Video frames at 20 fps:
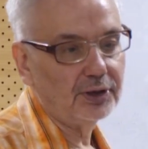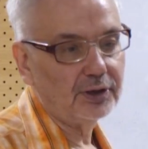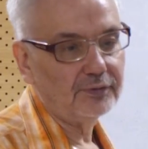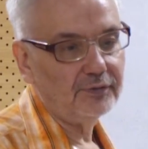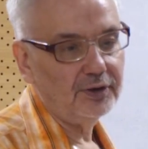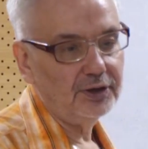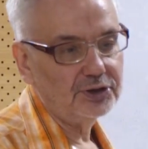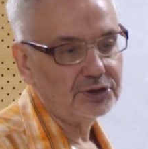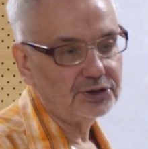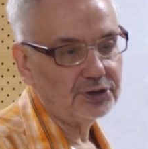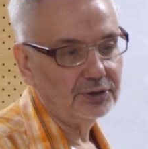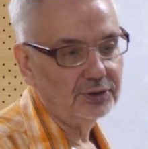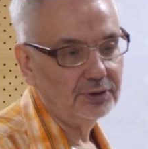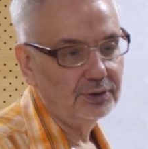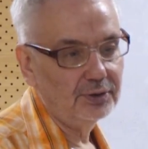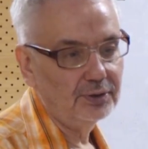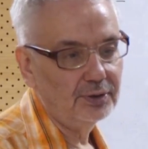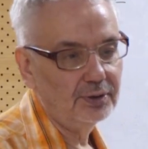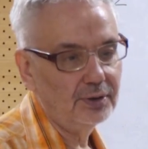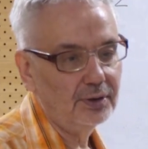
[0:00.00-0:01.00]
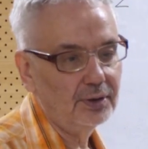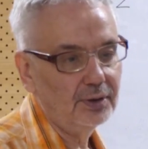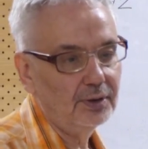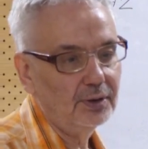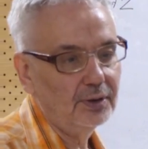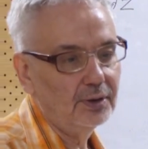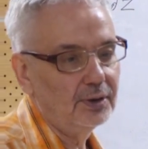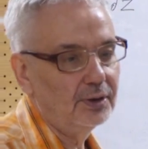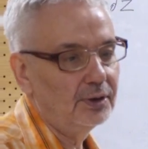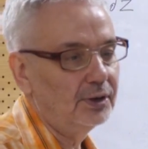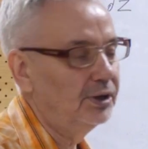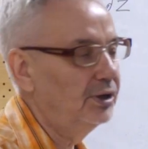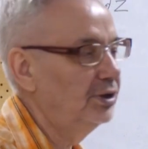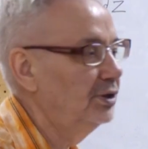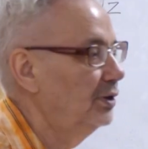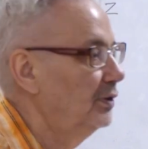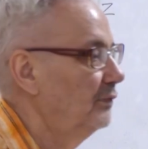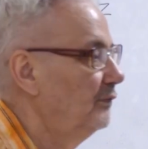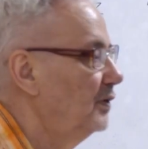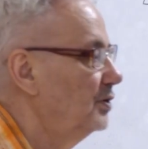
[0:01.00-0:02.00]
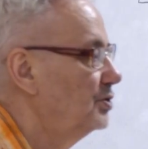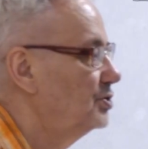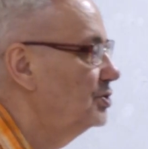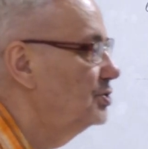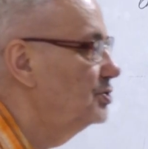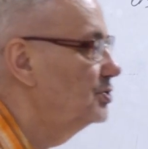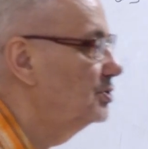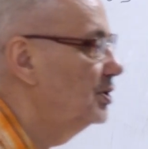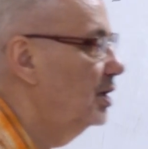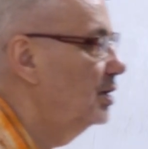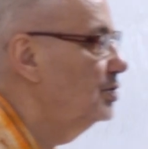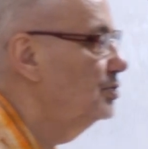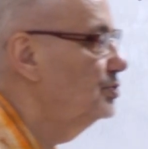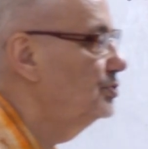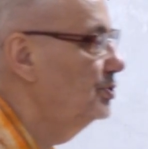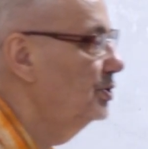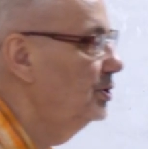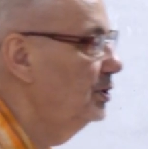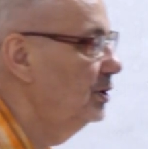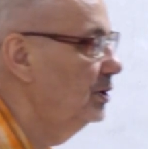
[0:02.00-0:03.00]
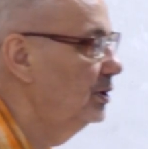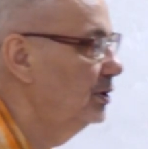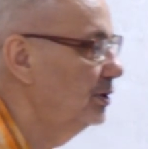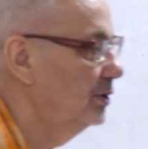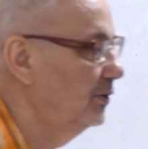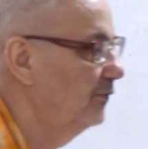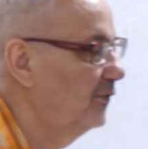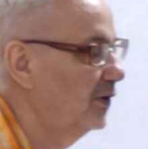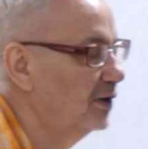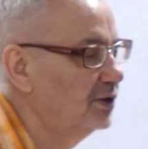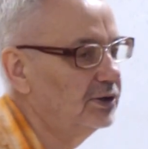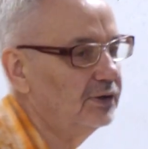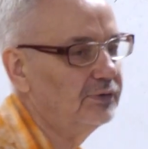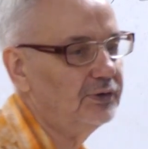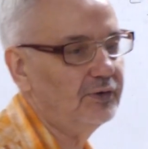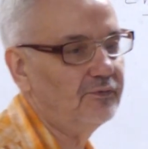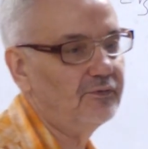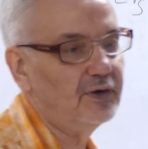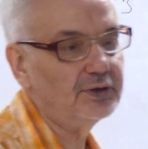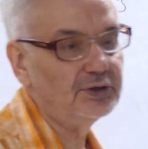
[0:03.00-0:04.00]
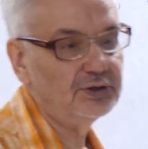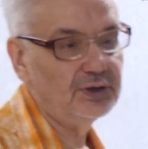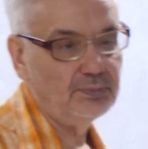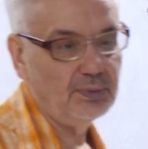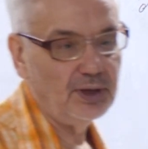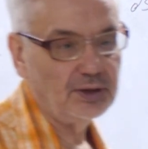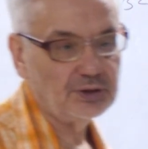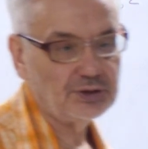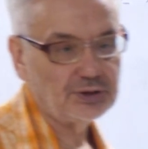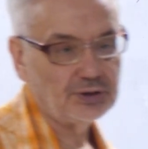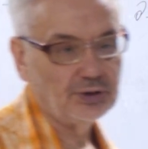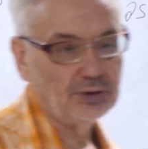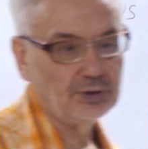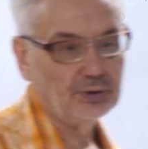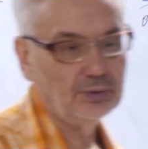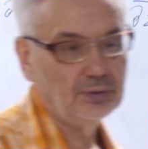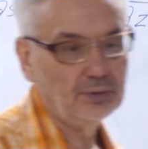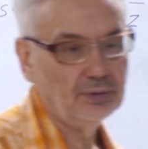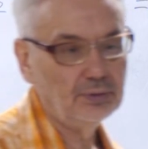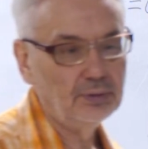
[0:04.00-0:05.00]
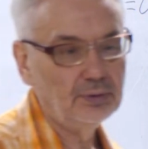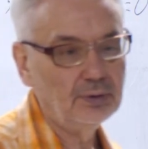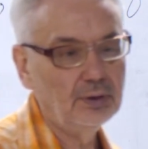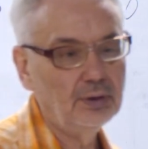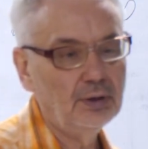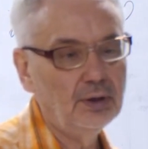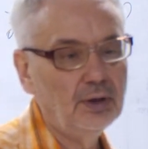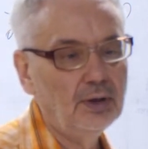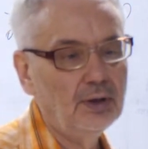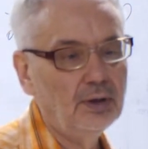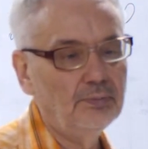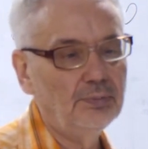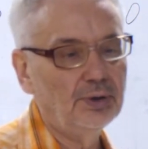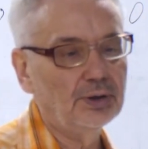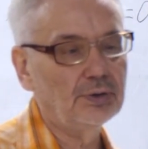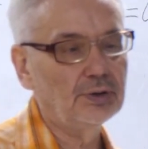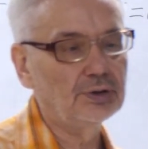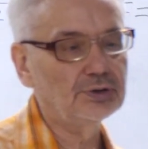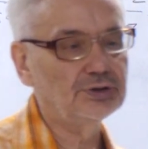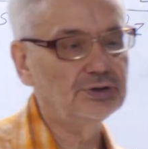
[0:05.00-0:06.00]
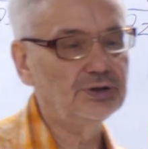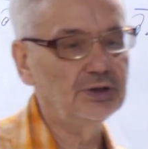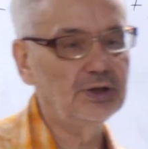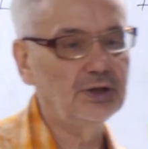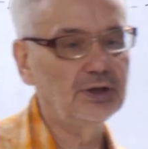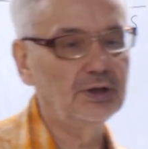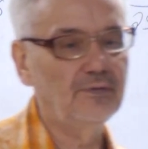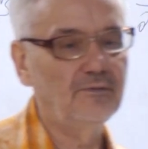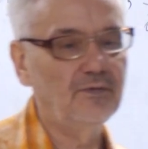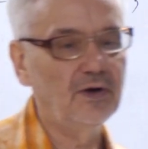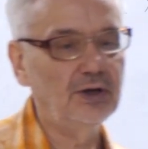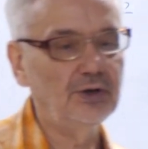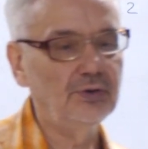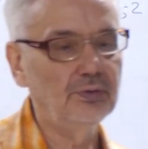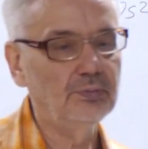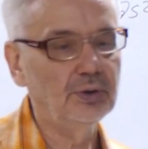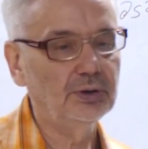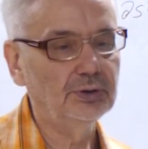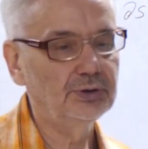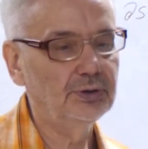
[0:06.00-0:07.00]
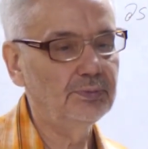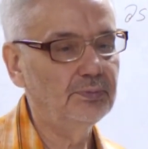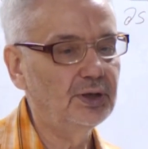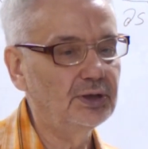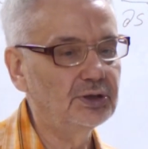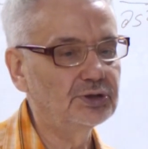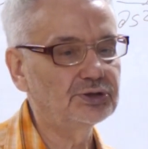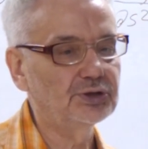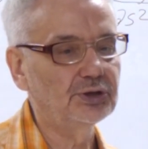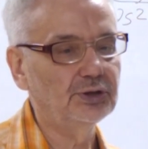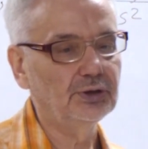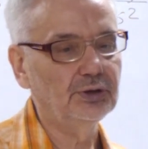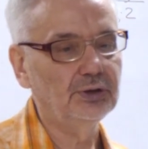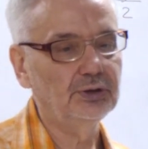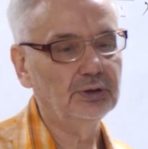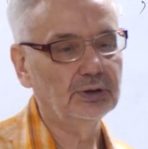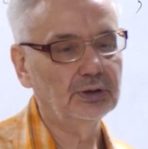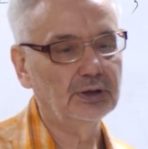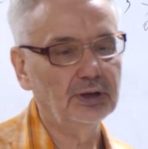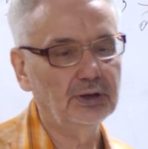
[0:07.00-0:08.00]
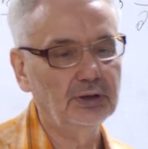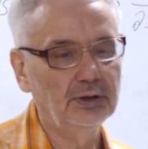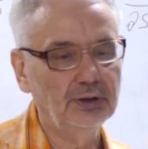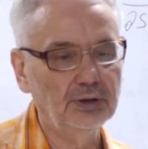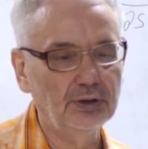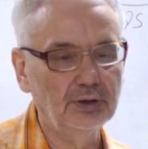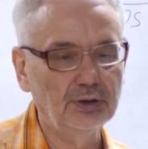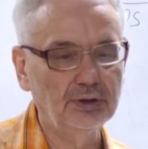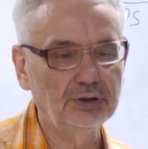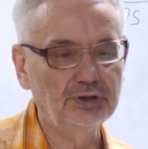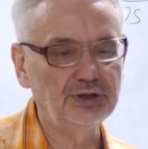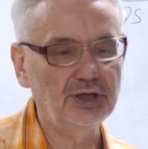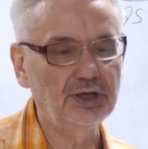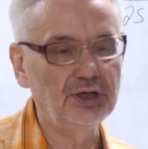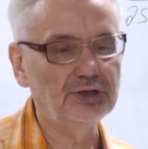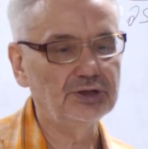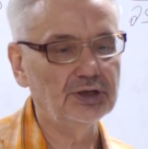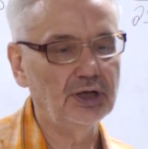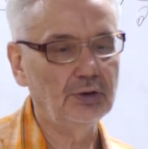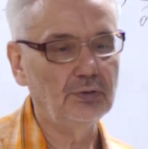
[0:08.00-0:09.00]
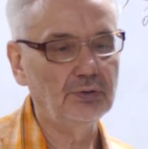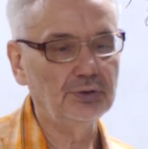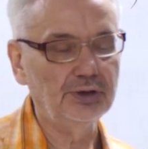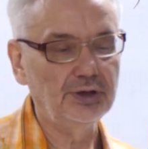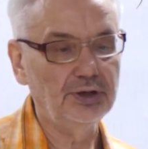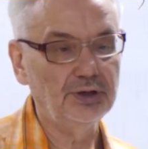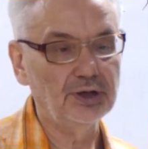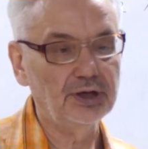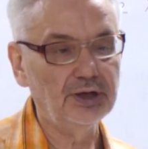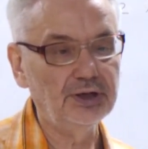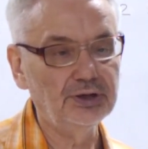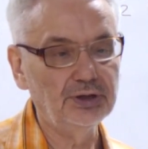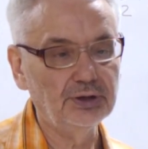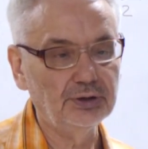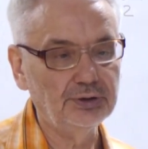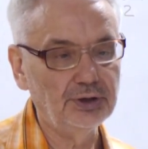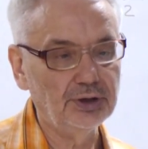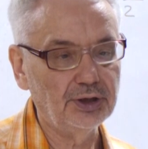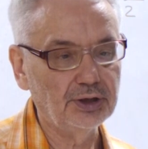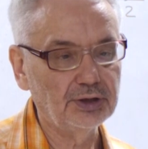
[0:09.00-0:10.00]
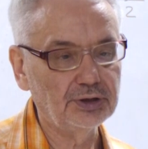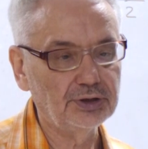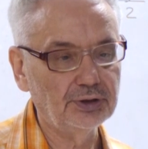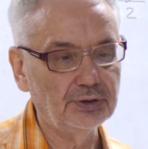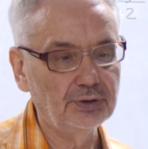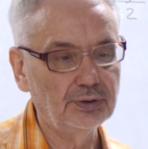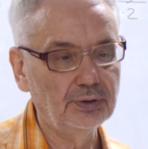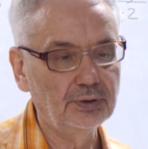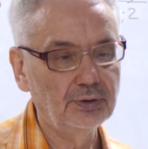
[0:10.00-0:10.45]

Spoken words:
equation, which is actually effectively one-dimensional, because the valuable dimensional change are only in radial direction,